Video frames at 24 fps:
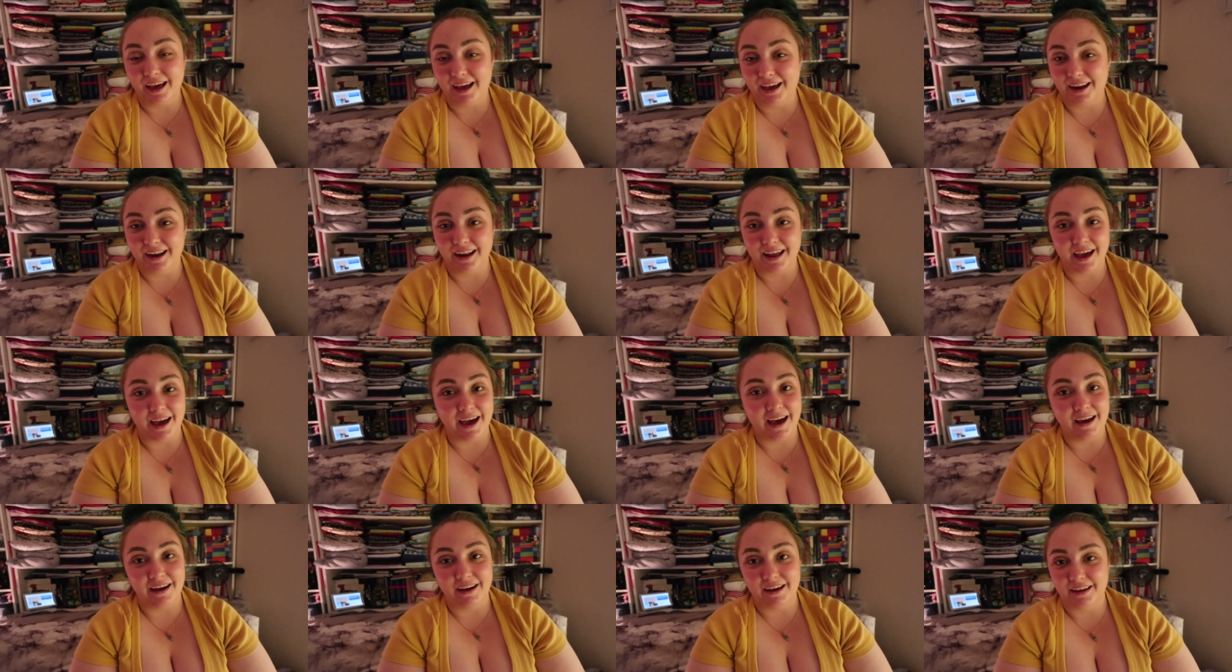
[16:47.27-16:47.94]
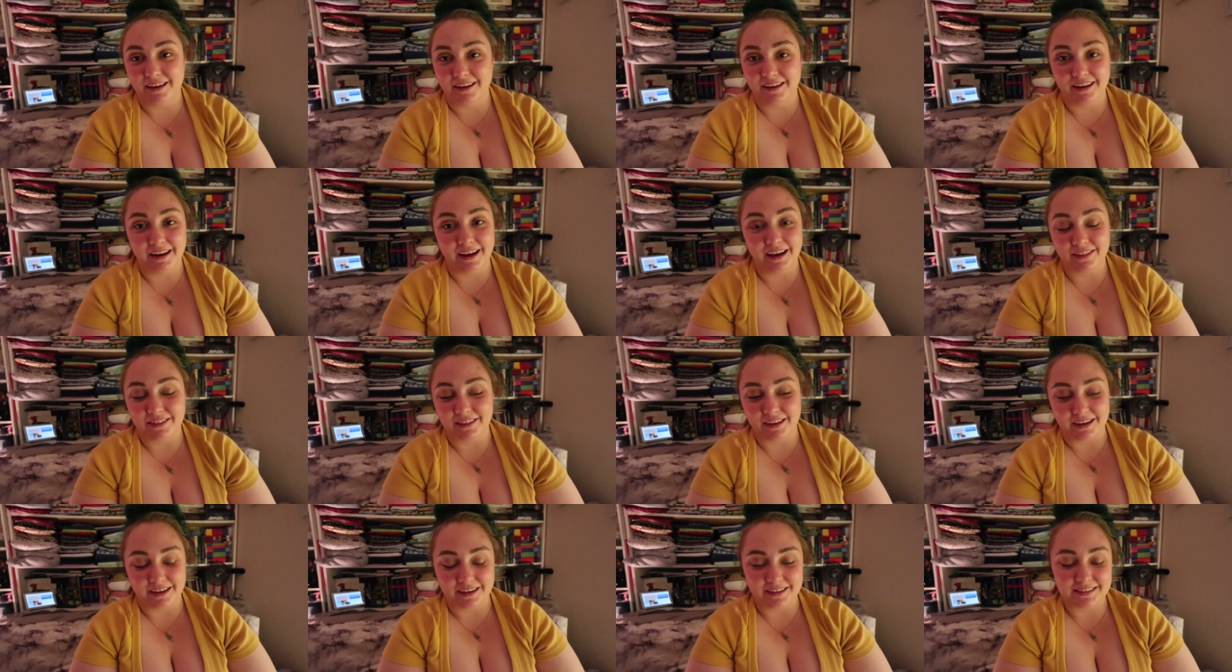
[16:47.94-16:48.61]
and uh,
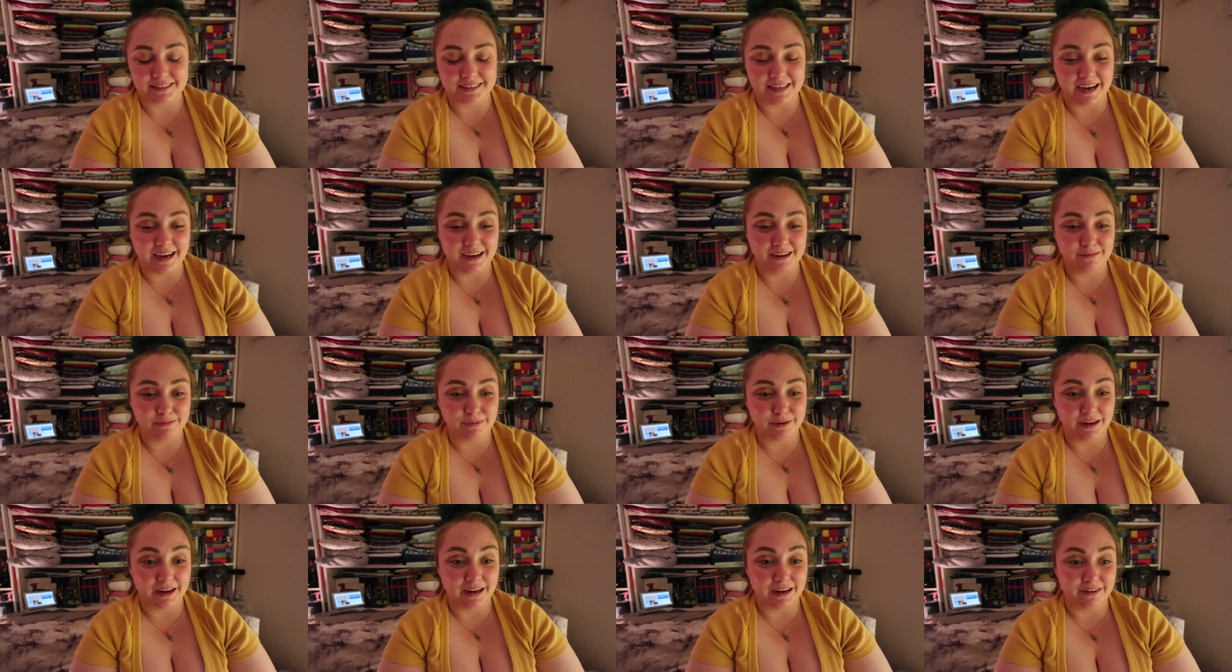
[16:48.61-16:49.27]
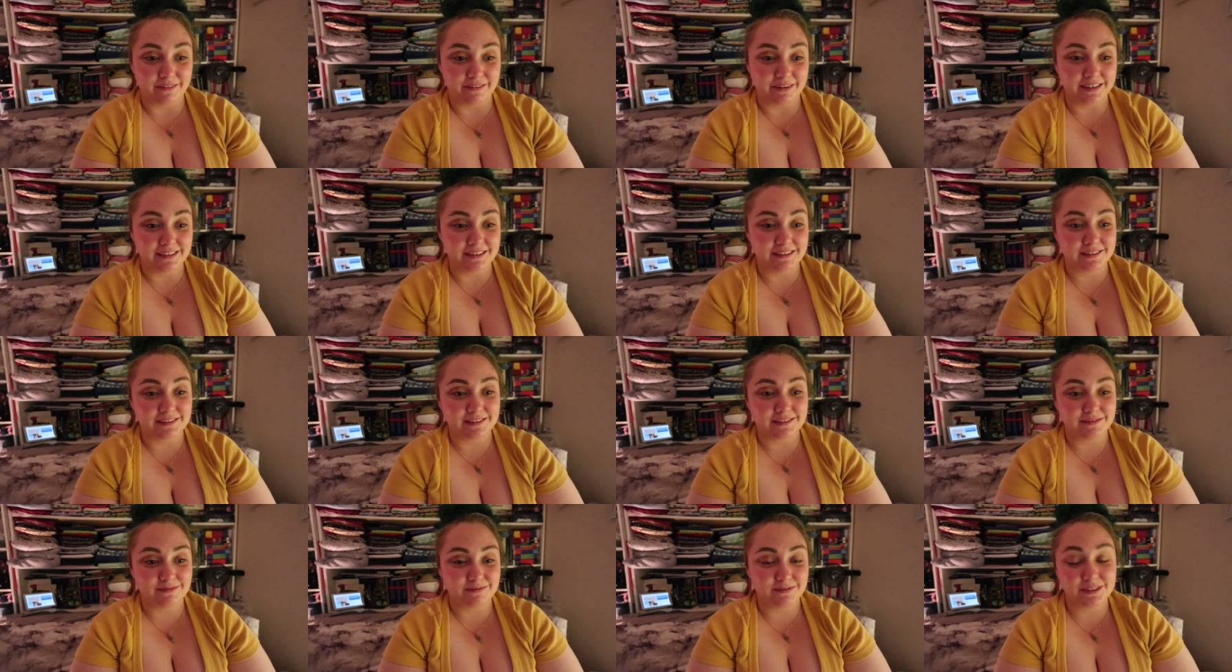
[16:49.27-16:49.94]
nothing is that. But
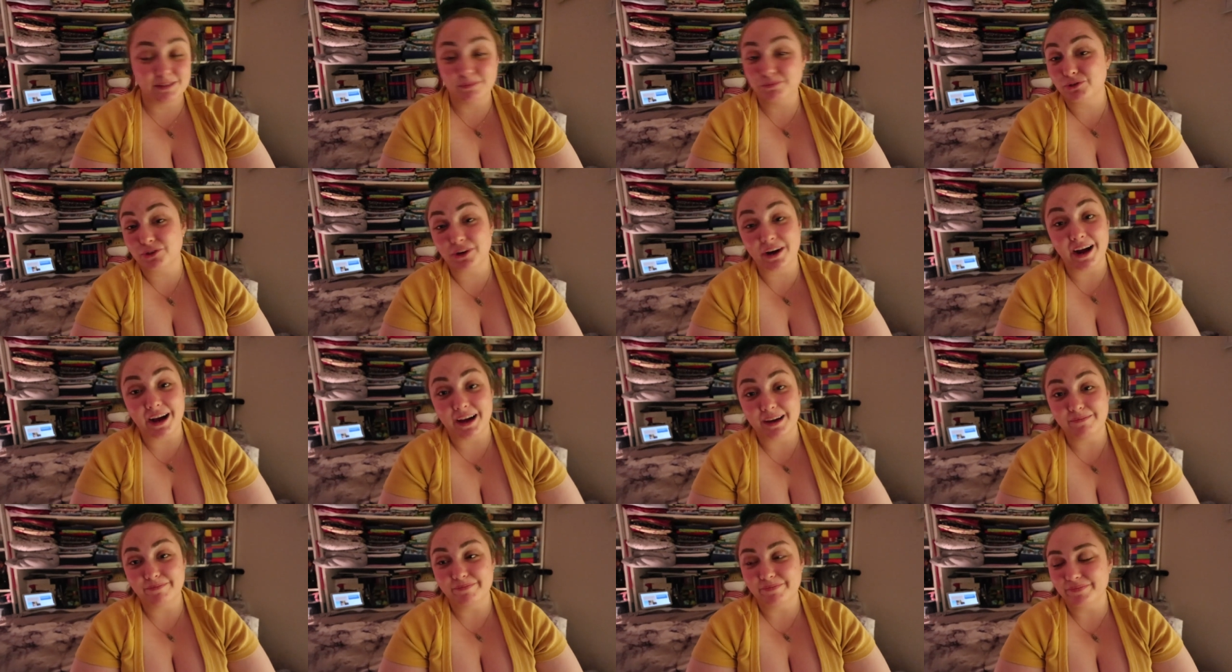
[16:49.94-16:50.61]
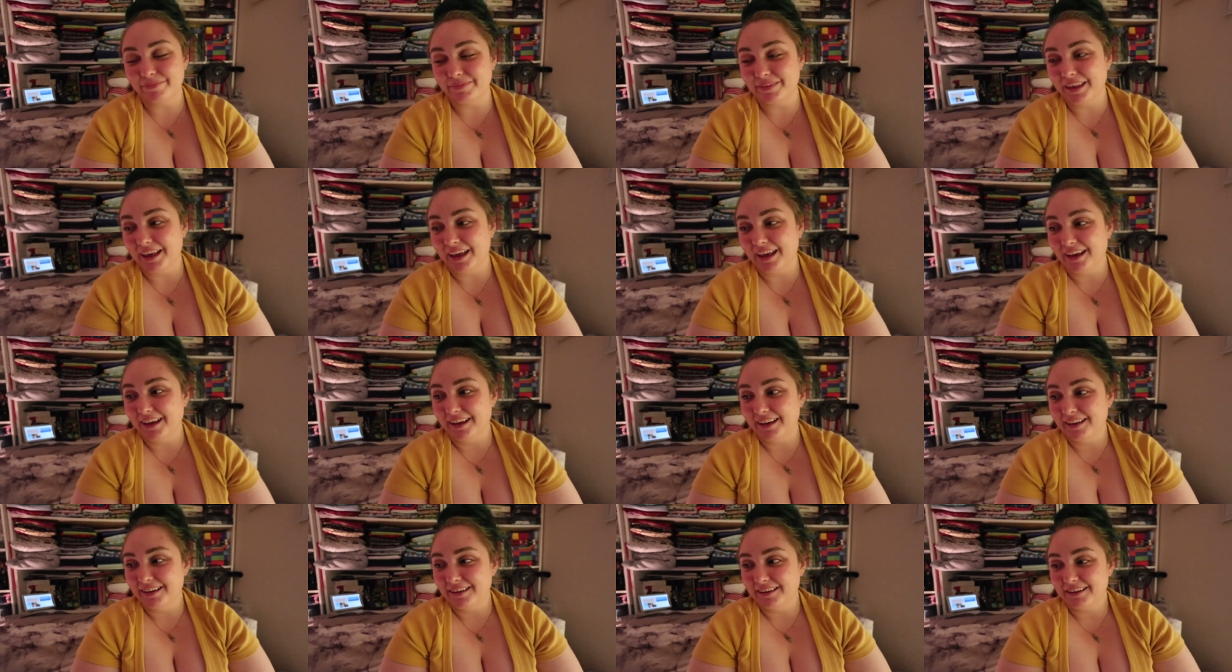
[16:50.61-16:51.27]
anyways, subscribe.
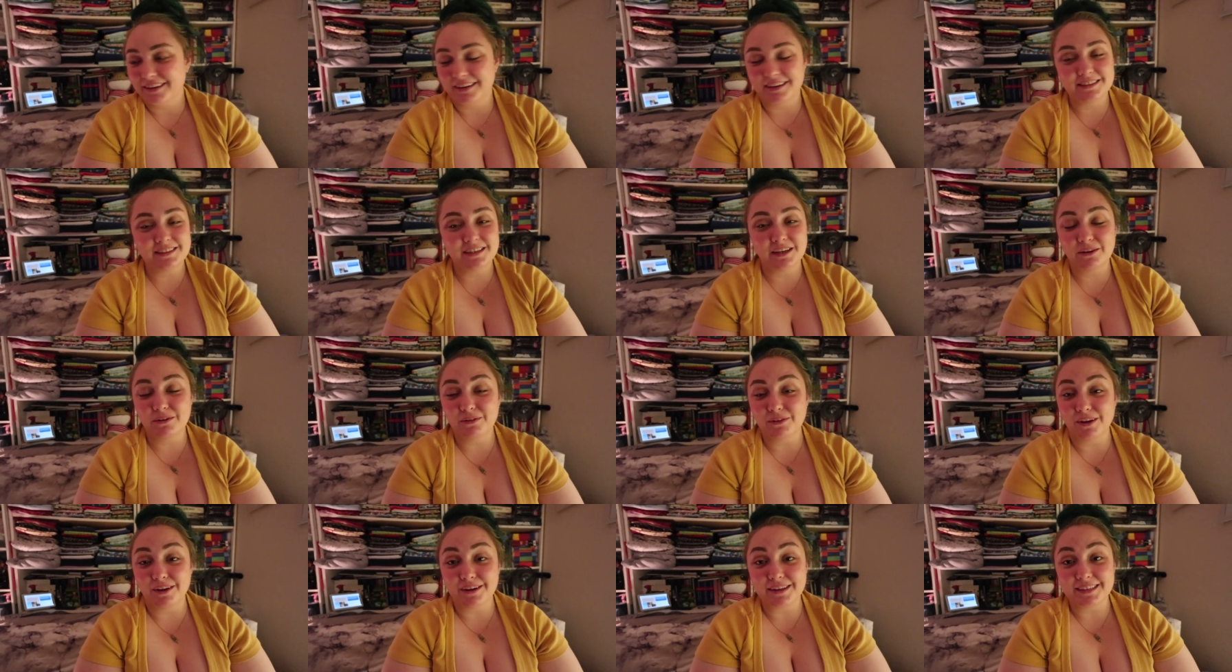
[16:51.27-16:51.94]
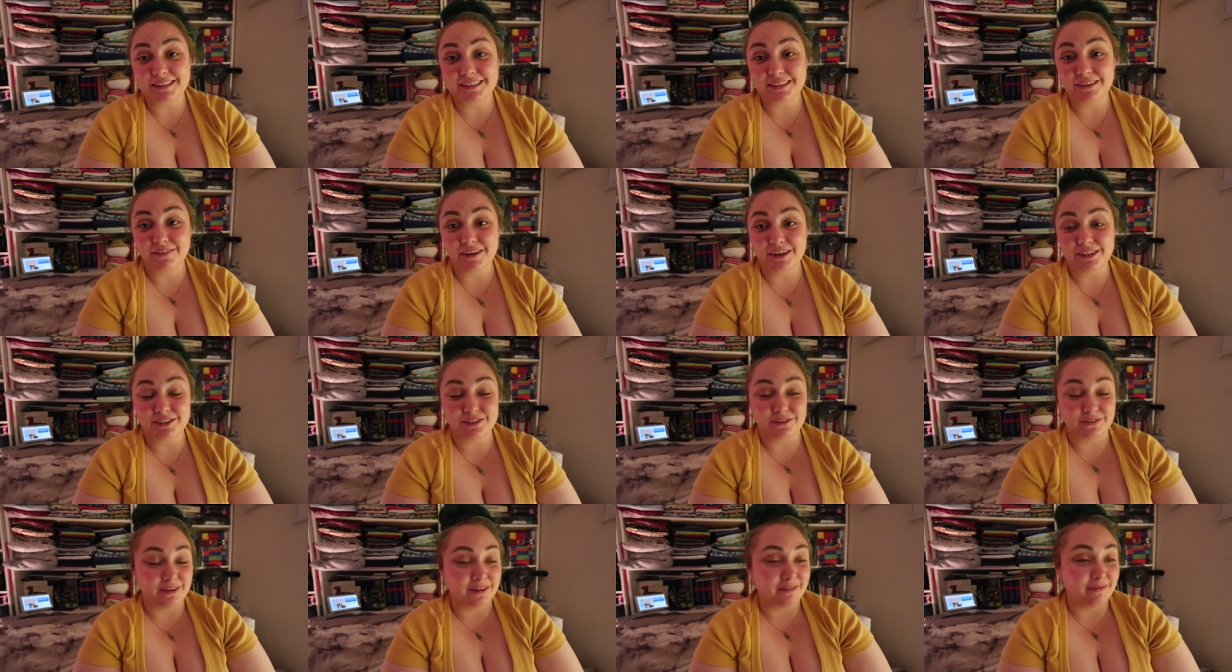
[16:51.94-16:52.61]
Continue along this
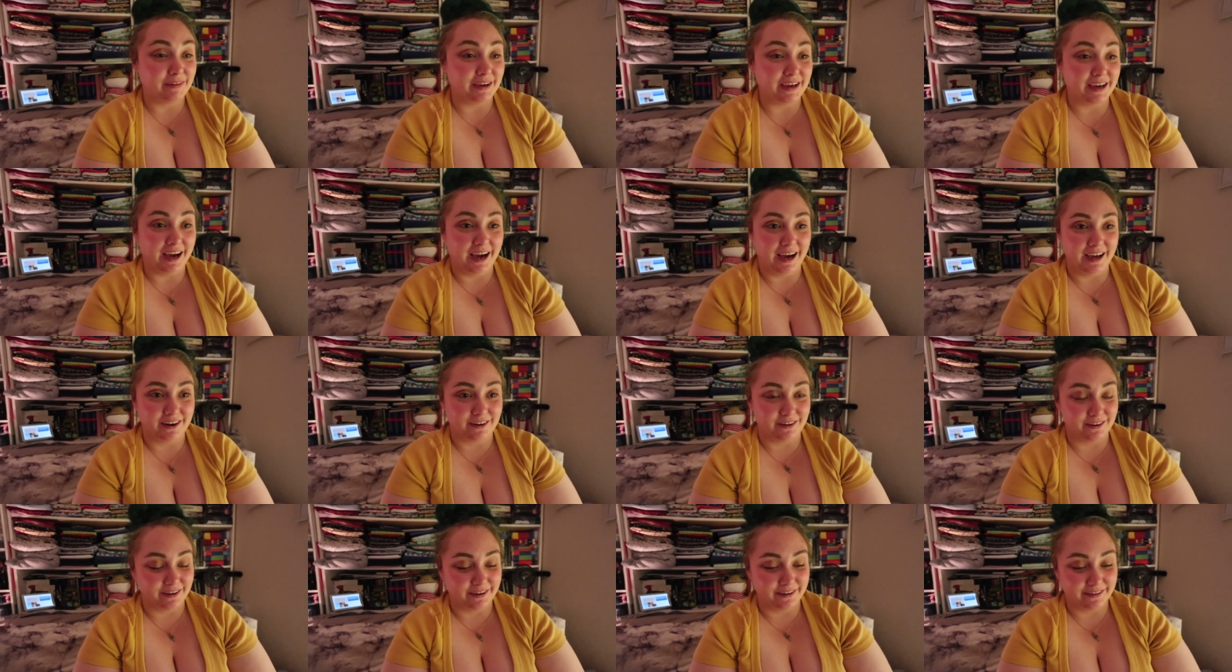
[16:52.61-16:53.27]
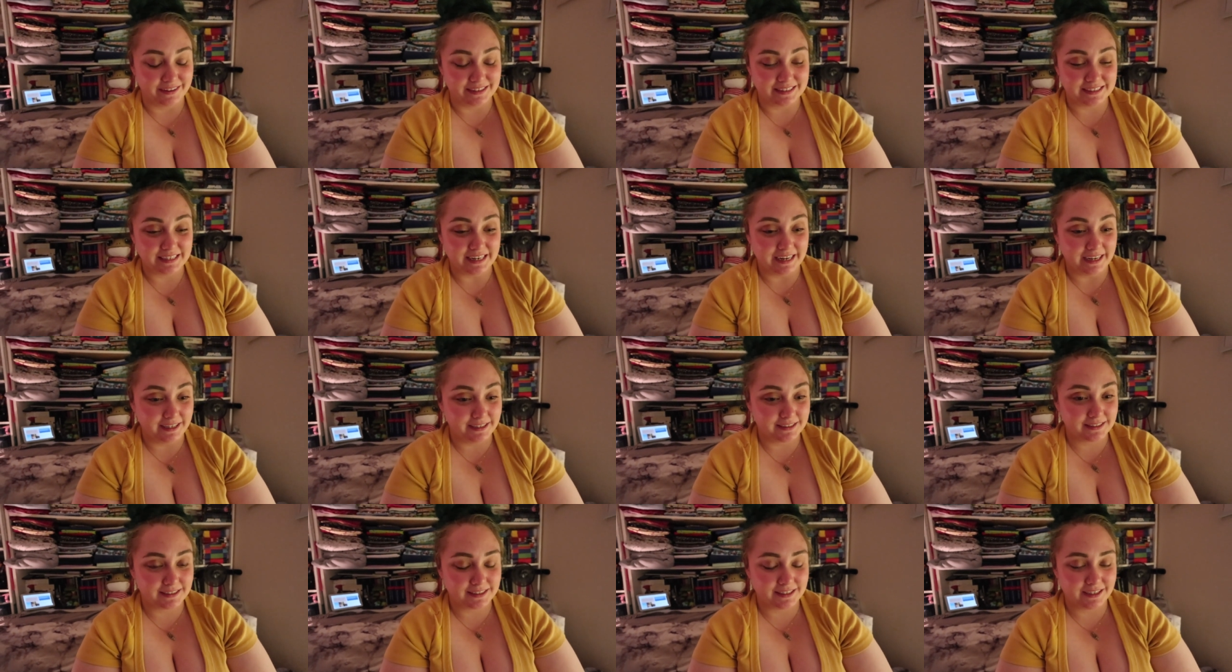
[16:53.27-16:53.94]
adventure with me. I don't know, this
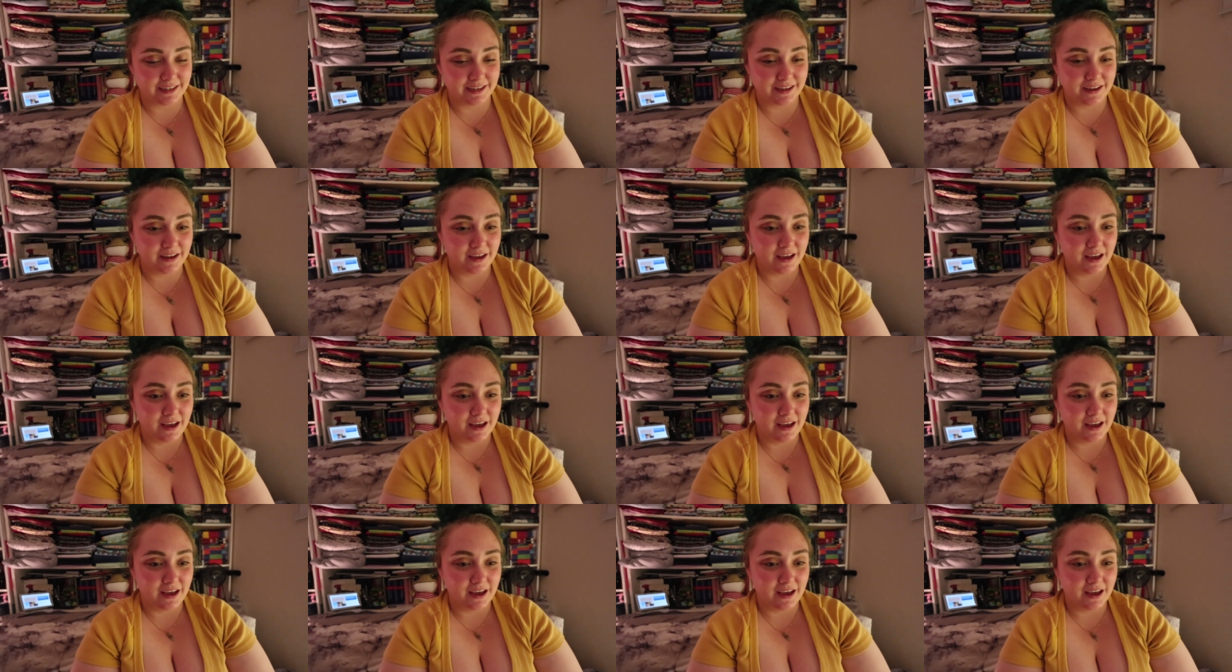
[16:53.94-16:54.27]
next...